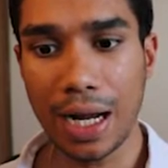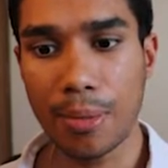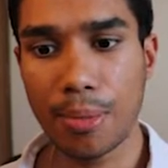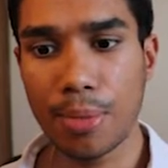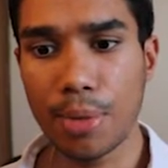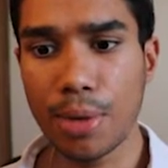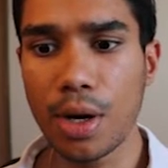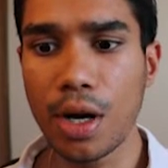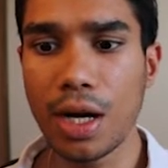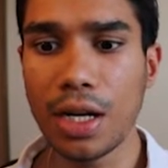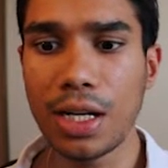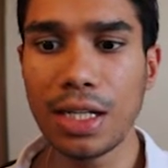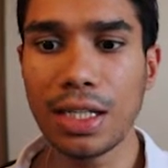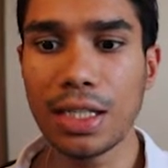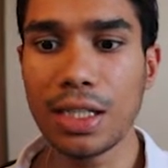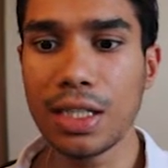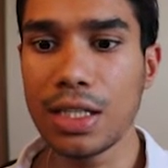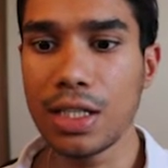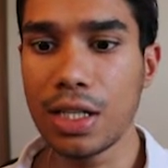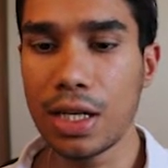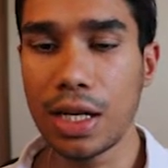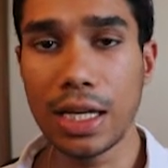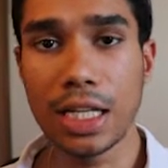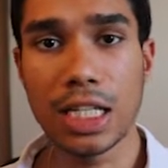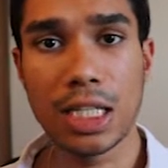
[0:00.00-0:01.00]
a product,
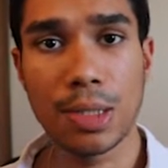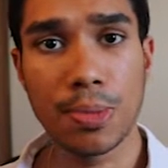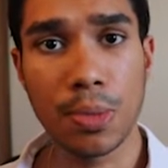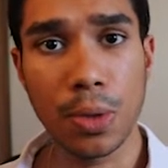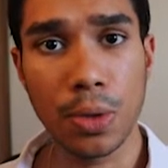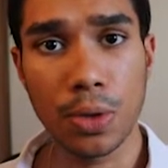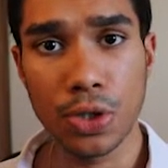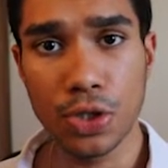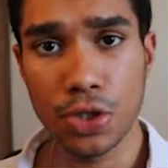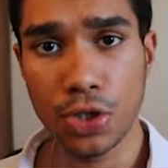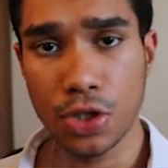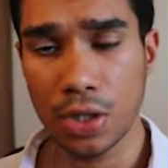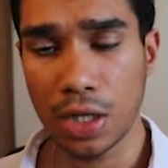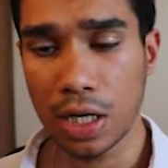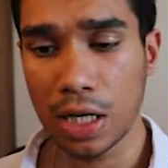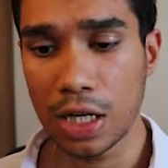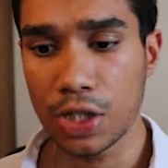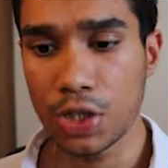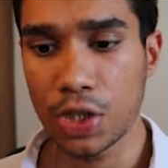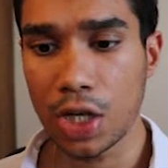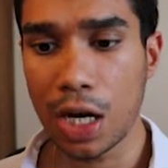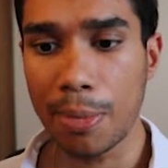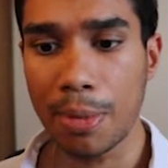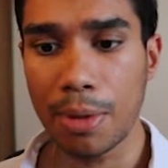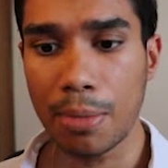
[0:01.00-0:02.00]
explore
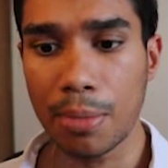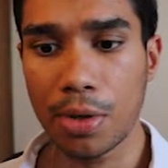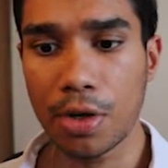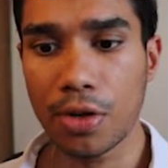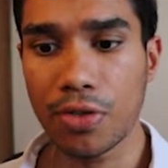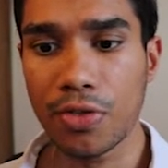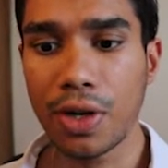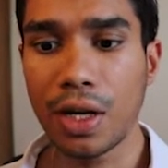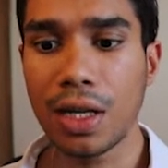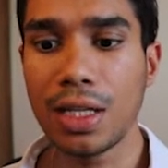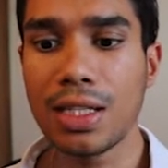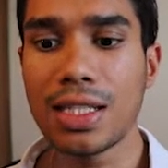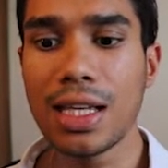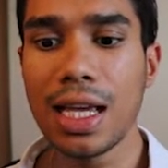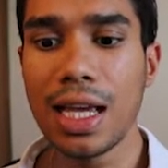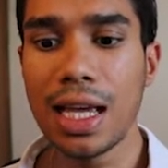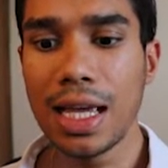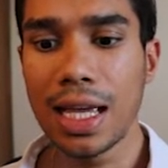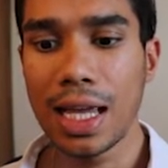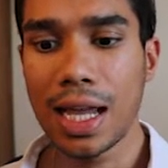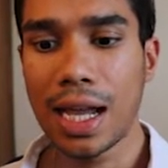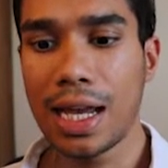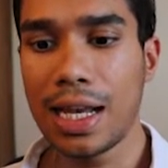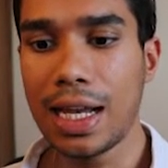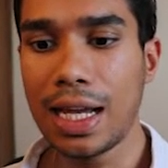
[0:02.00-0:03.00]
shopping profiles,
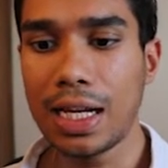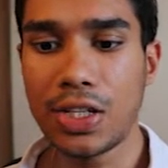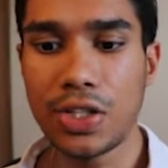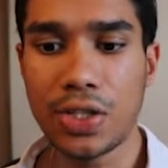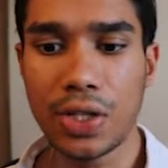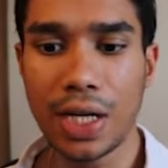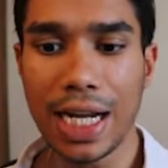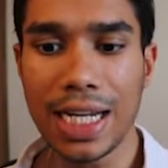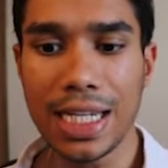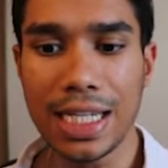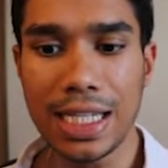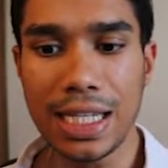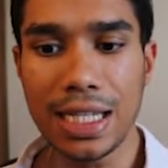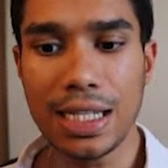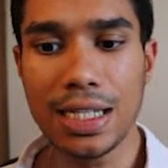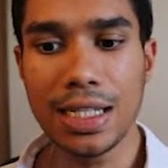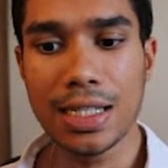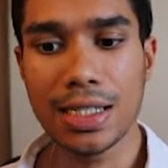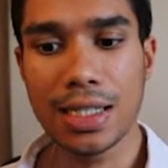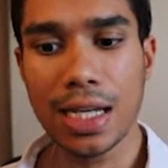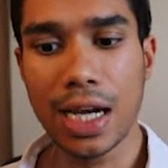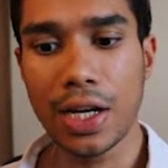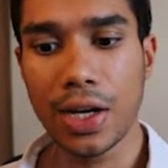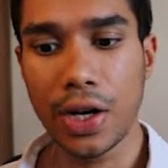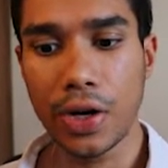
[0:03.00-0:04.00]
connect your ID,
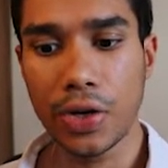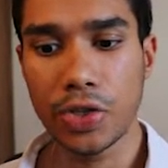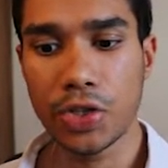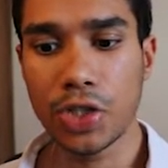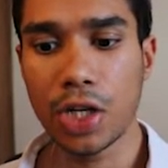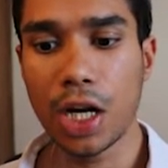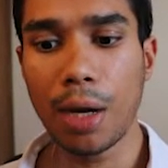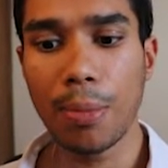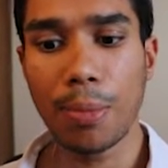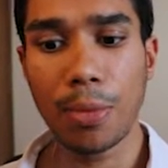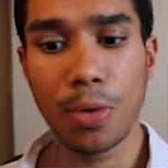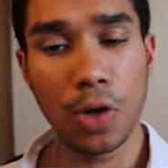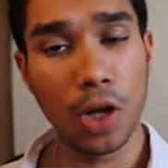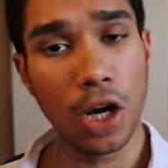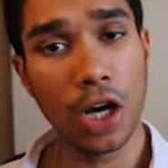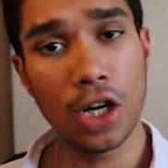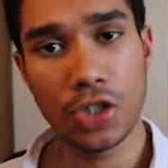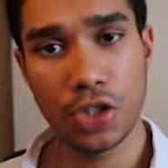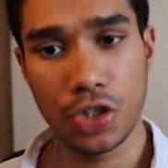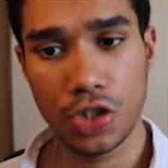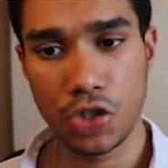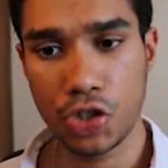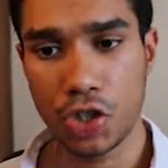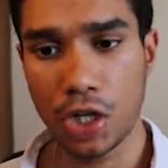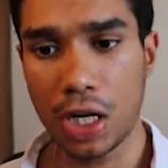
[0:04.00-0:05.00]
design your shop,
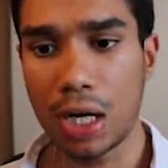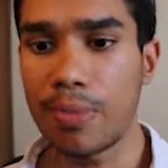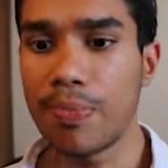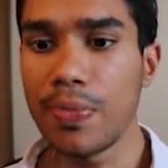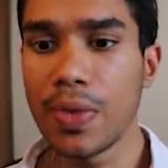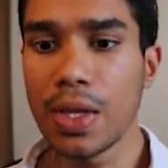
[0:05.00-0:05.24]
launch your shop.